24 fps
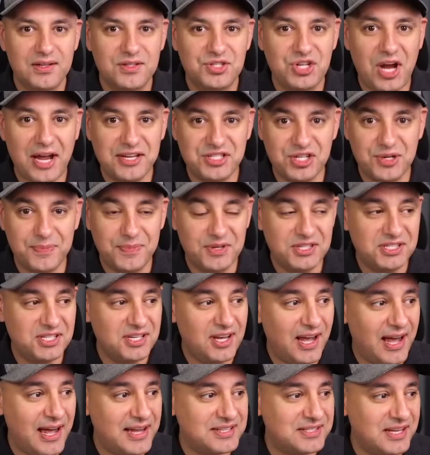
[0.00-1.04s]

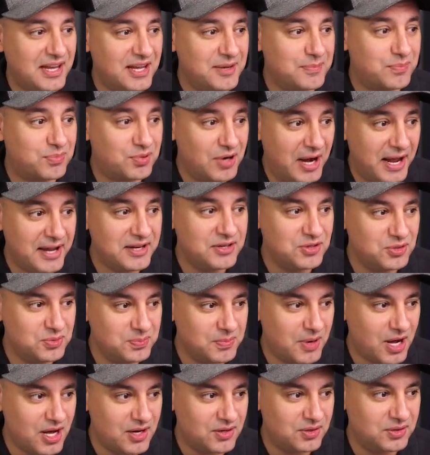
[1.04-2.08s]
ChatGPT has a brand new
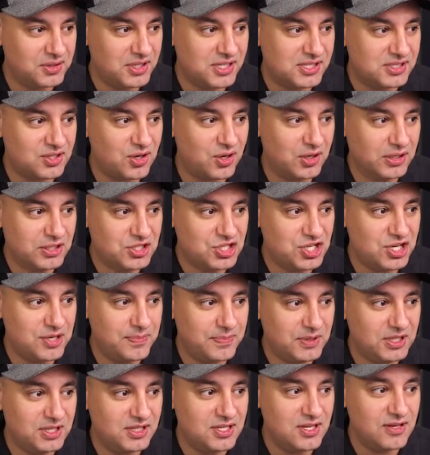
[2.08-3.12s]
model. It's called
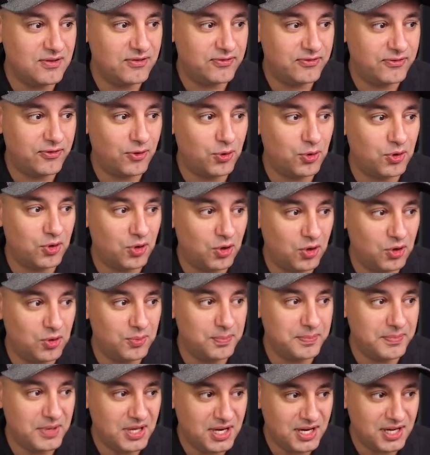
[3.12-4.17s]
GPT-4o
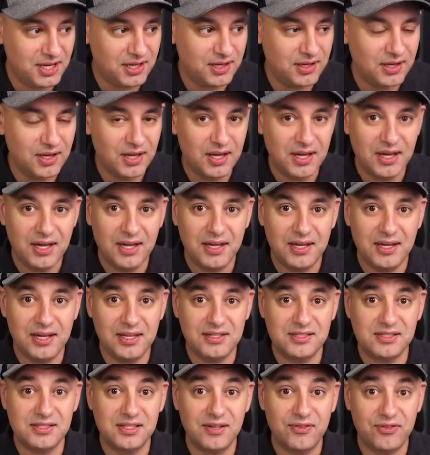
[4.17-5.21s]
mini.
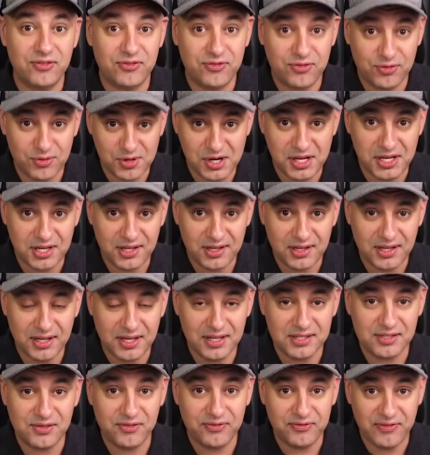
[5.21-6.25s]
It's free,
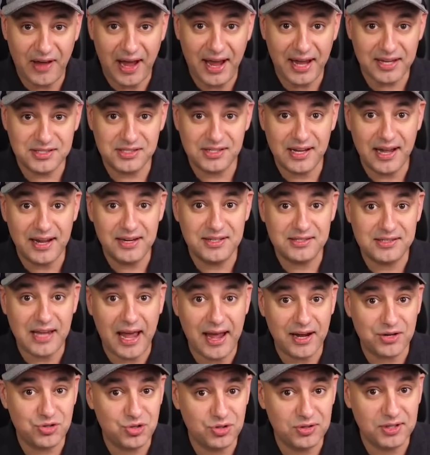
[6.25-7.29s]
it's fast, and it's
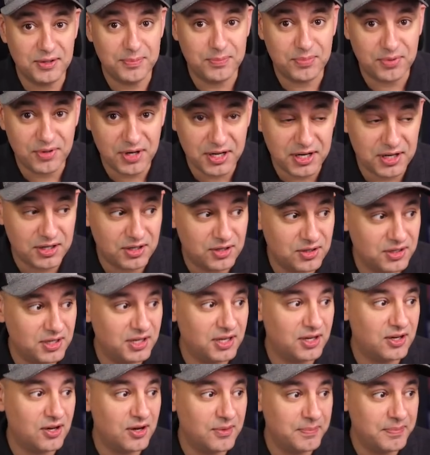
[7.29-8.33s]
actually pretty good.
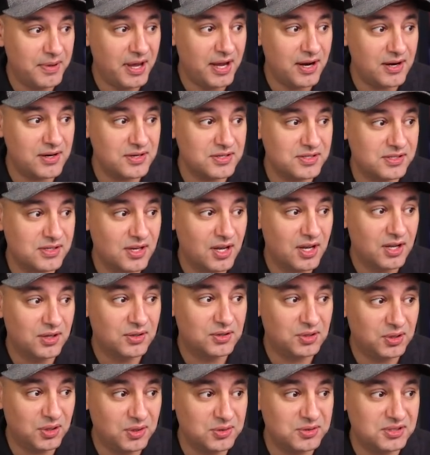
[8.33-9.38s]
It compares
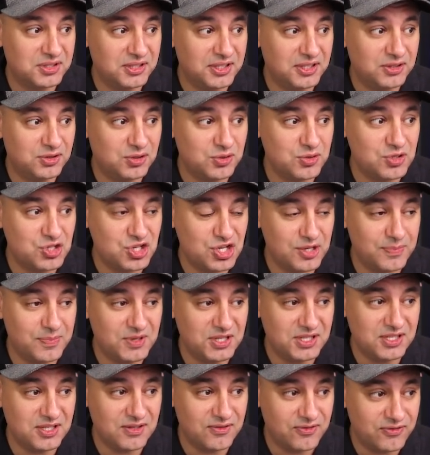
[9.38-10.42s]
closely to
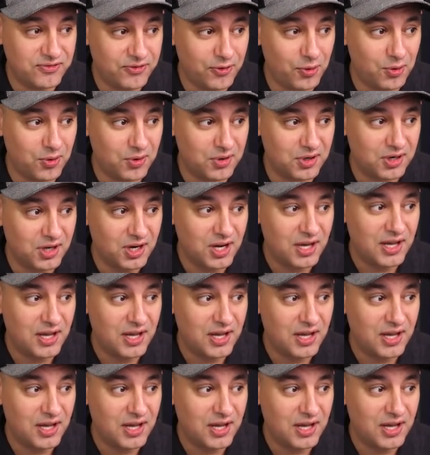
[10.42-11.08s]
GPT-4.